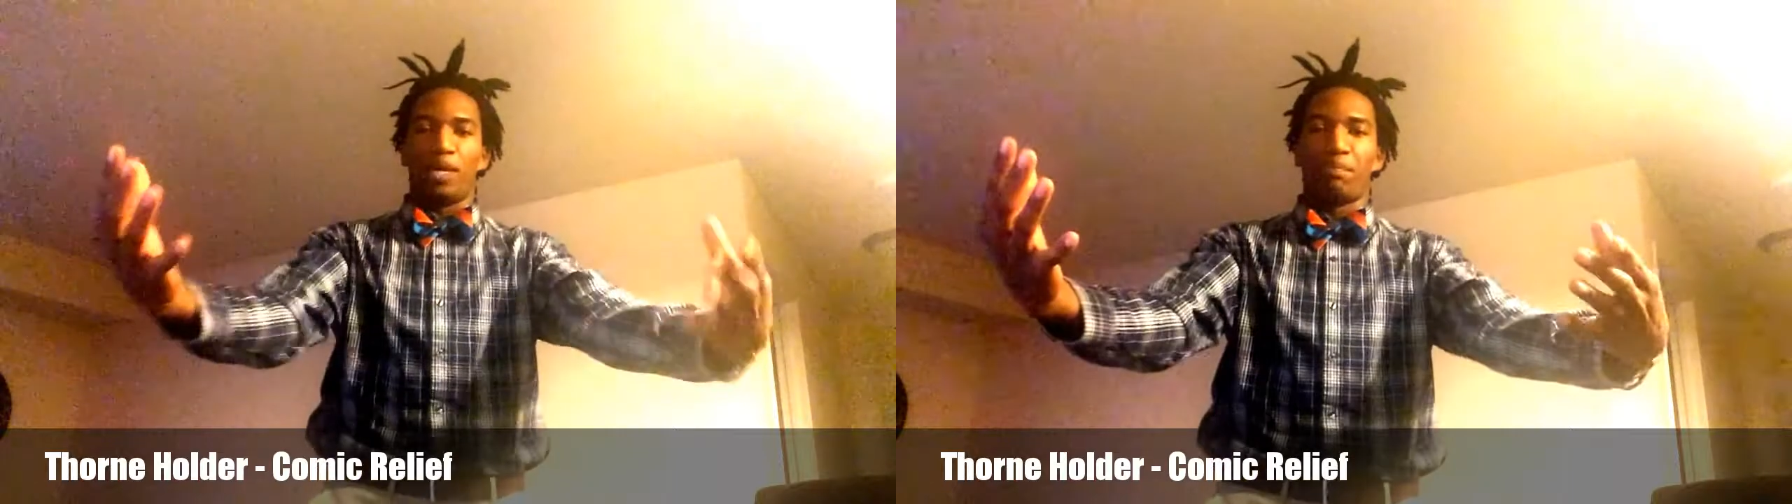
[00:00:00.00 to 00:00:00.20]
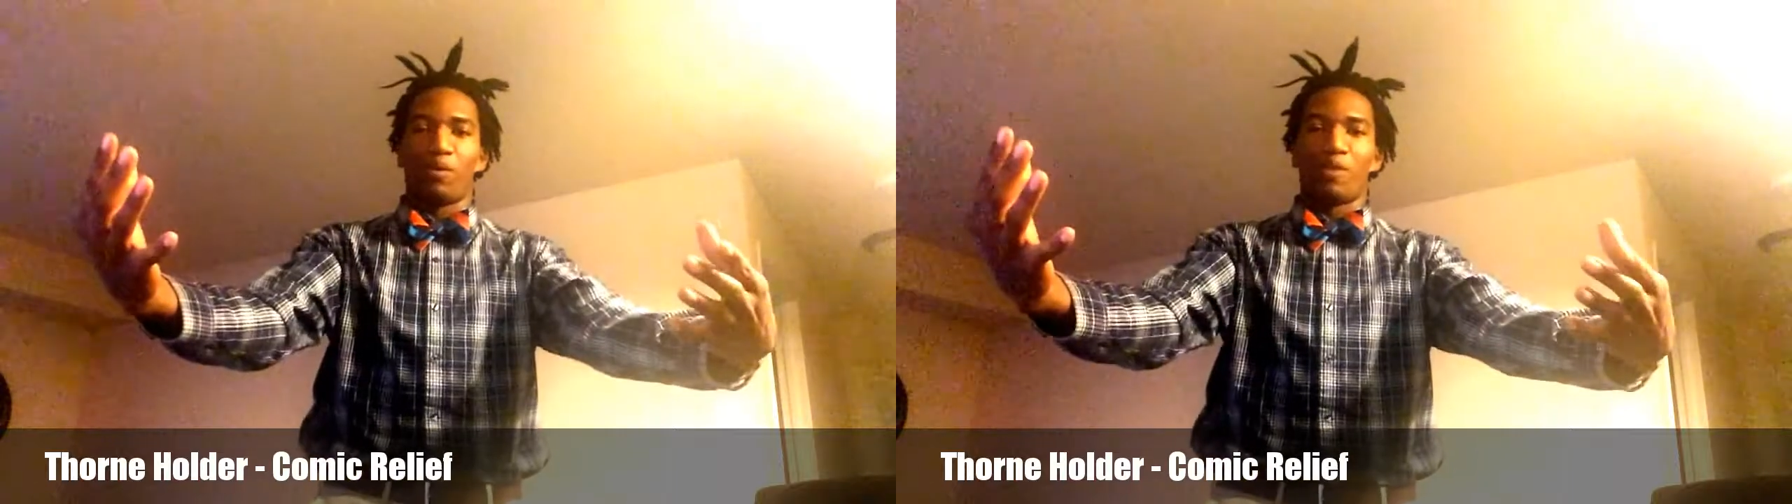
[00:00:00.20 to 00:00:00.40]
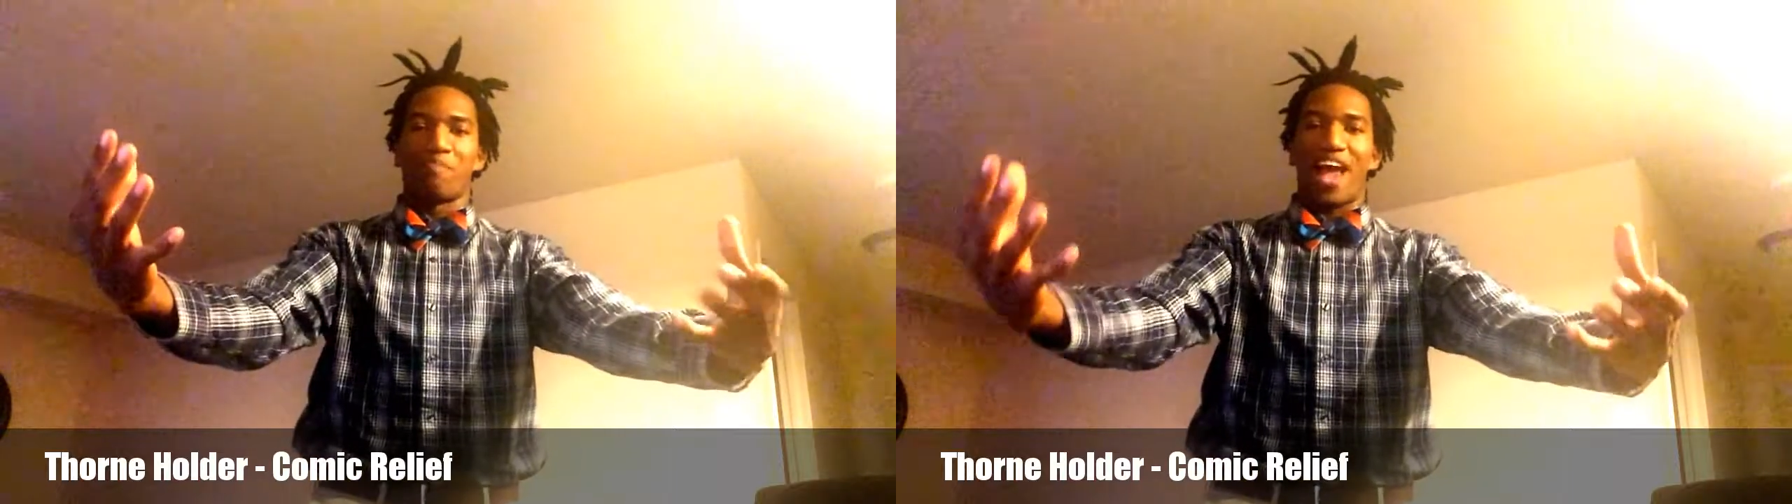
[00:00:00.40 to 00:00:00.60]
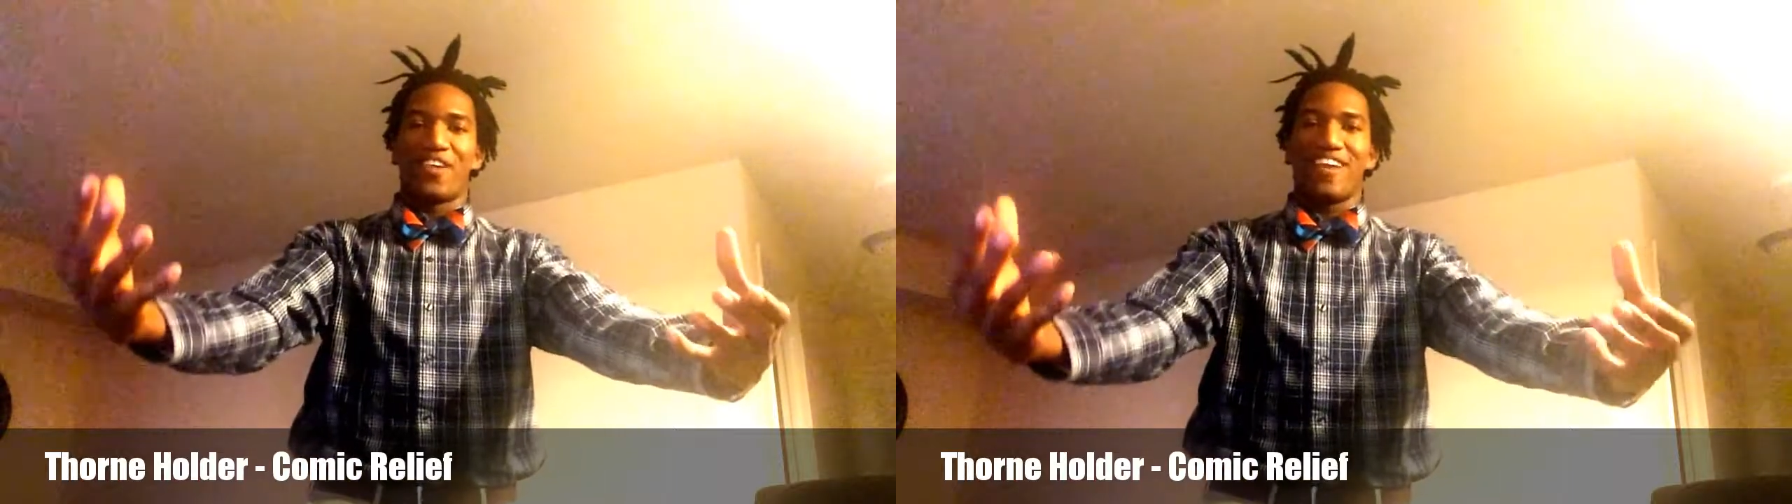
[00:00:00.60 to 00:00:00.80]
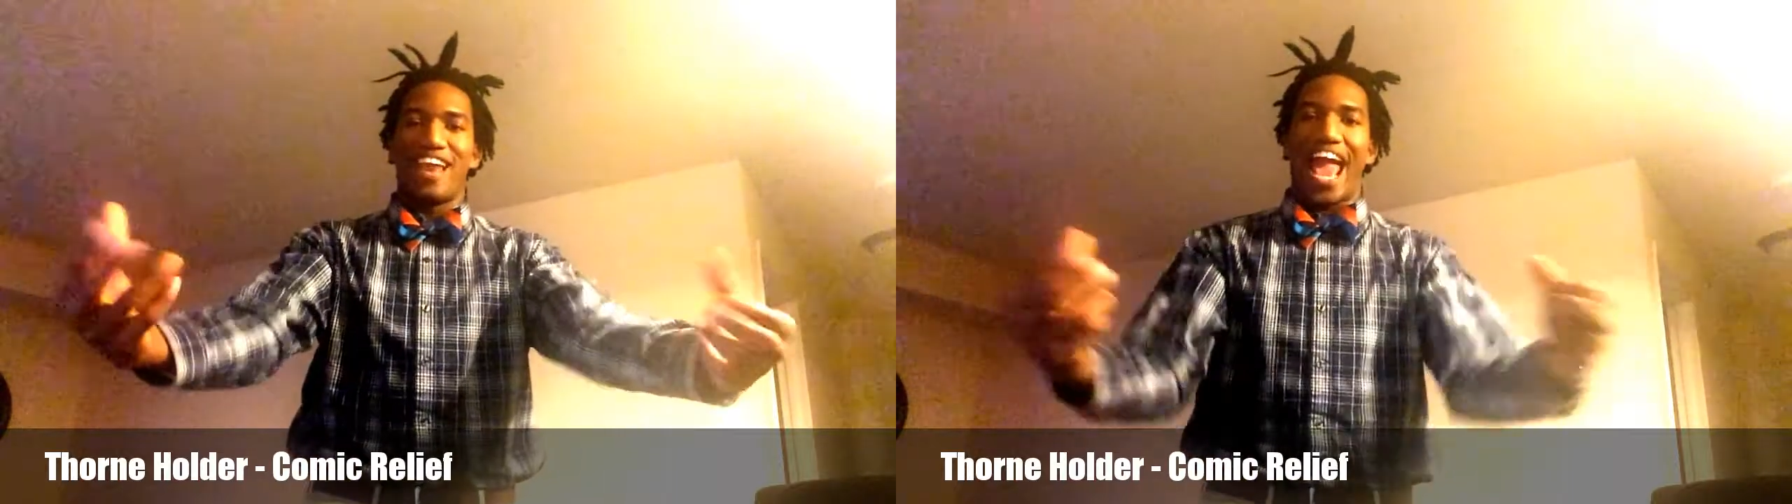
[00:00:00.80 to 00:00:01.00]
people with my
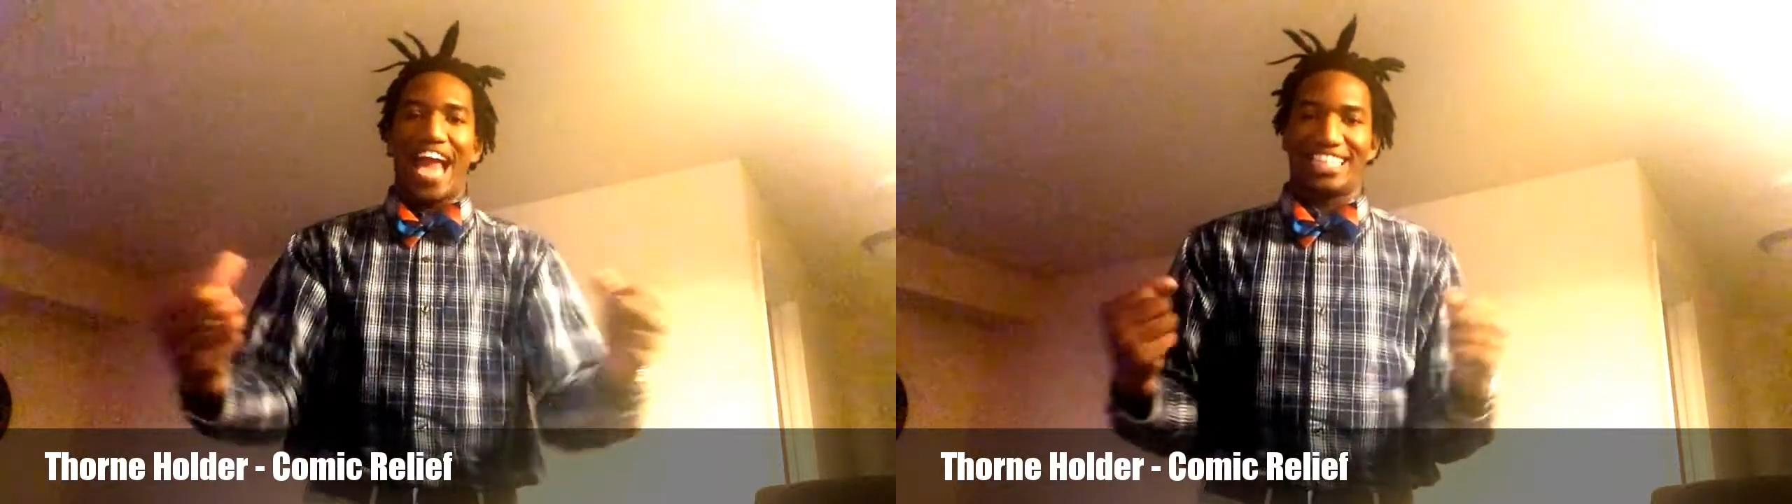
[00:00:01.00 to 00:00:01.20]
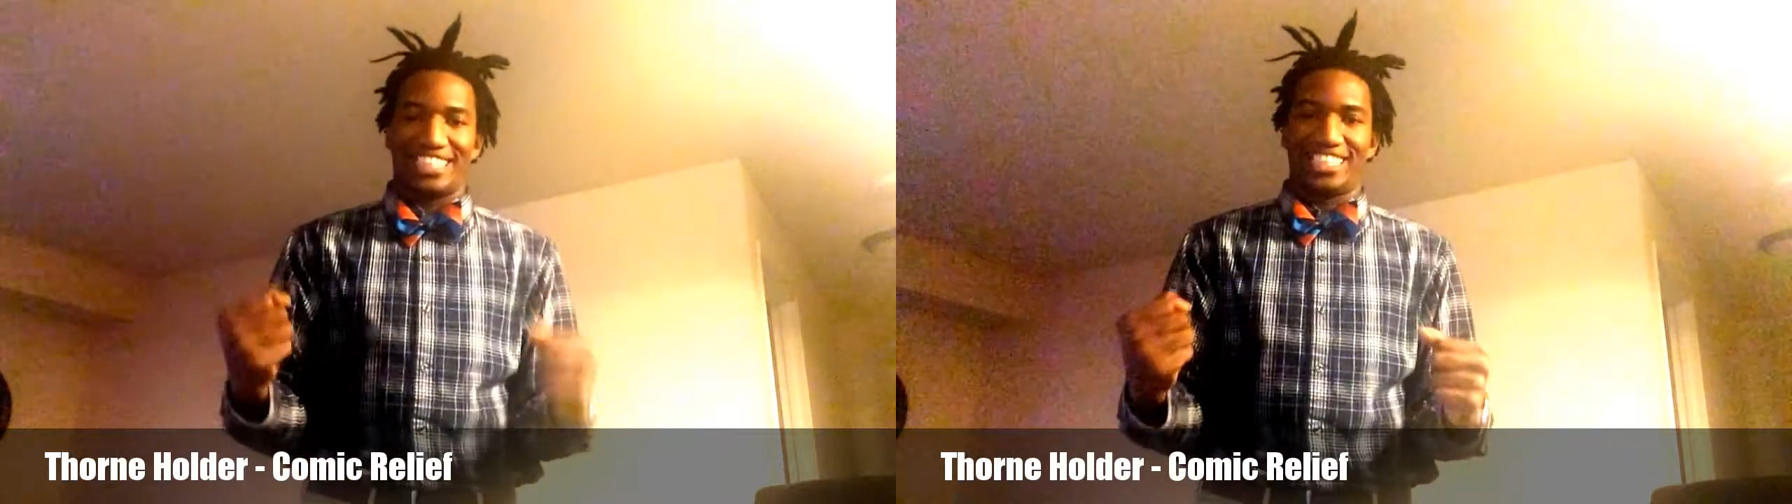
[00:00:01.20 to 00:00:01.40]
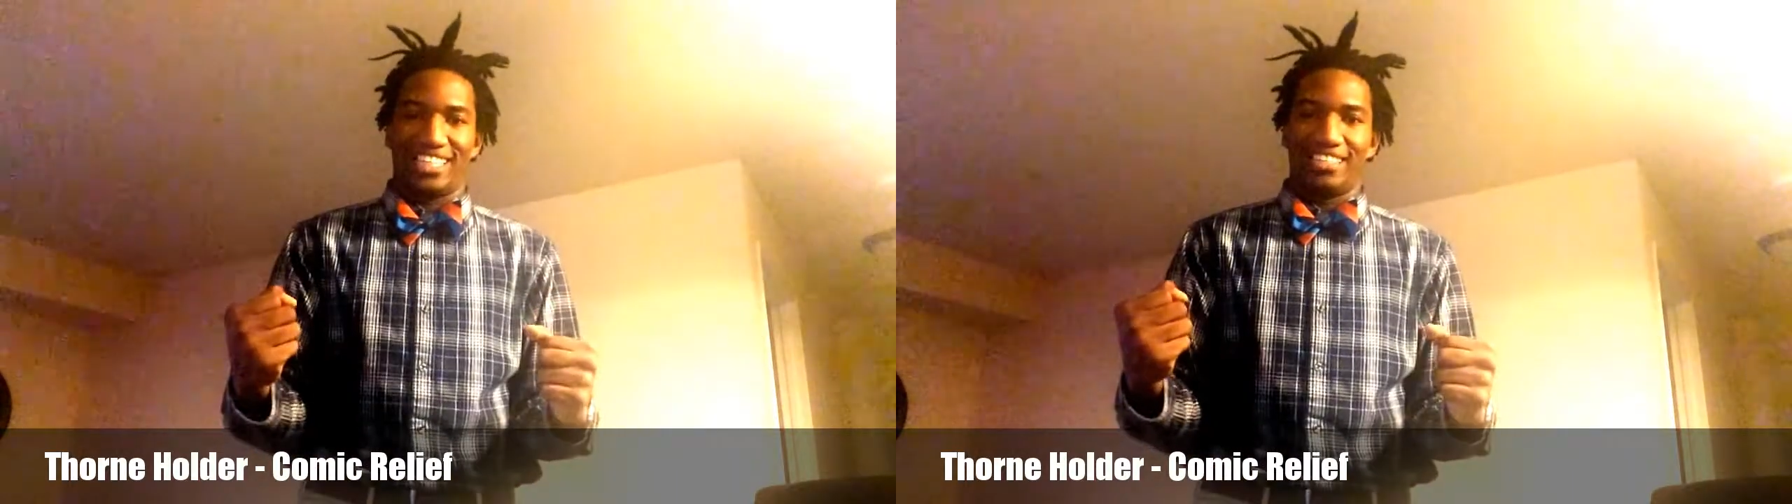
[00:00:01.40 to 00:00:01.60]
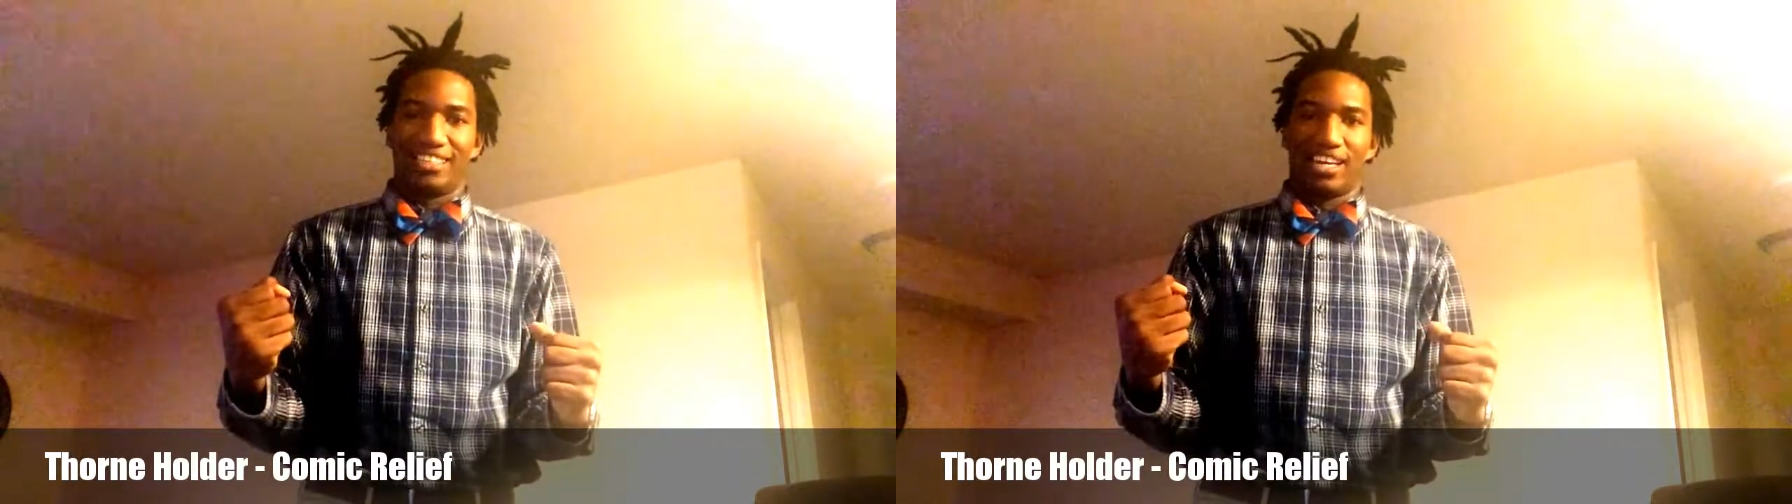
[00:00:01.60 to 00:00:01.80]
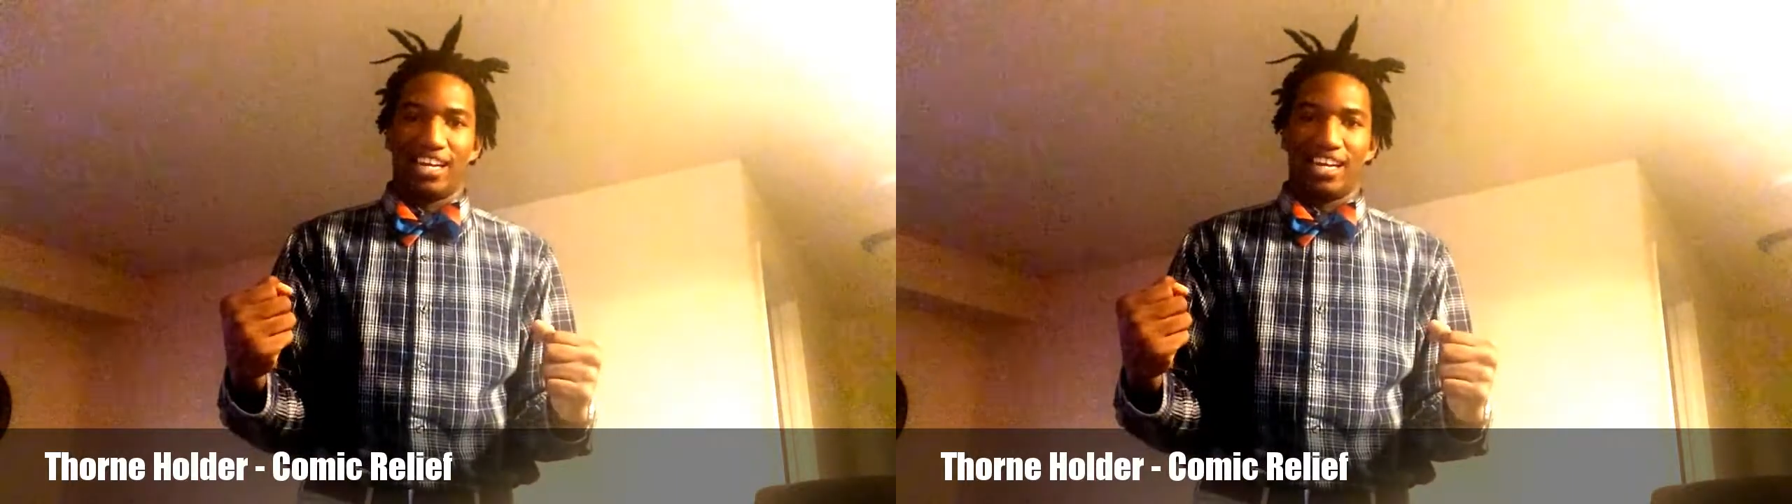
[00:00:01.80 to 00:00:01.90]
reaction.